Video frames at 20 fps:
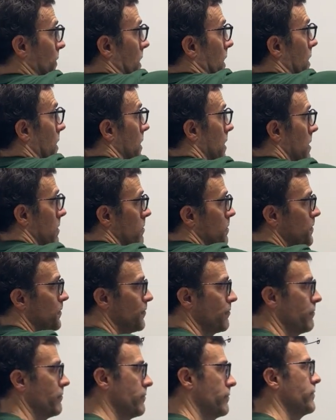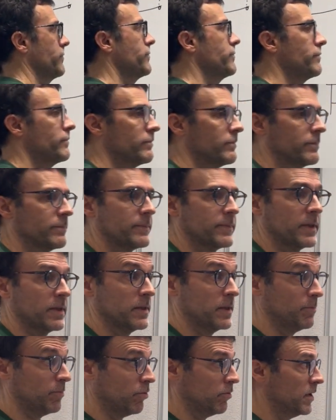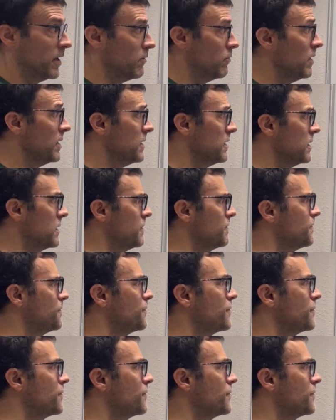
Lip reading: are the polar ones.